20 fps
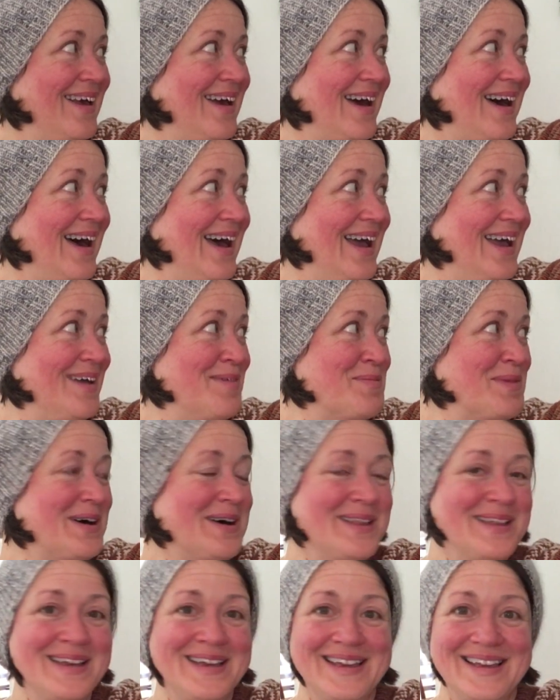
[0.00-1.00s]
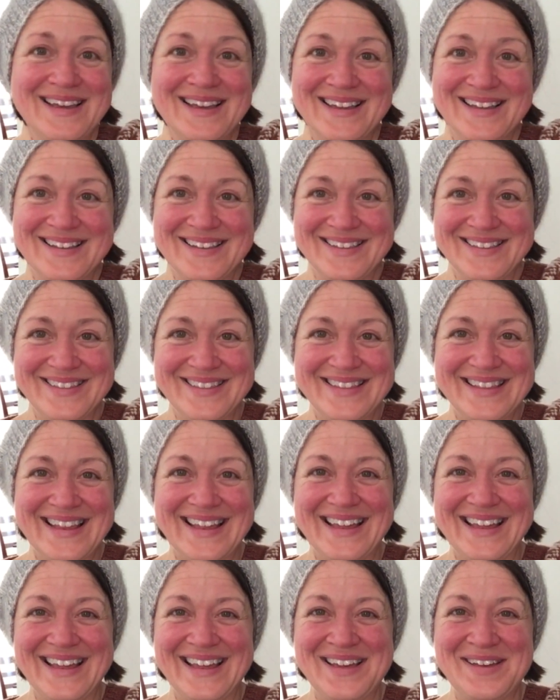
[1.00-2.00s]
Hi, Molly.
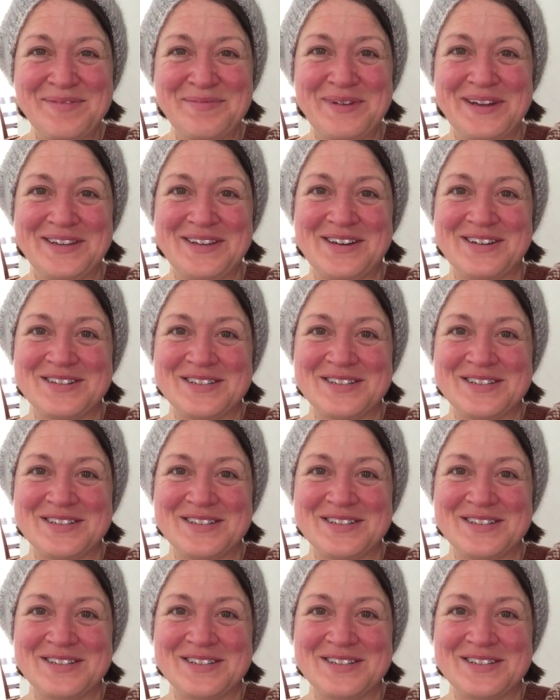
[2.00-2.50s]
My daughter